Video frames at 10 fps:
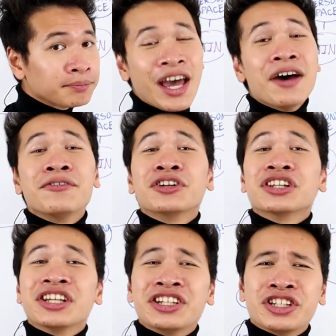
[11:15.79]
Every
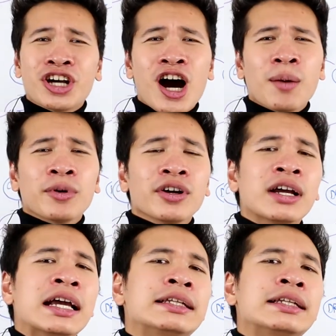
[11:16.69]
Lindy Hopper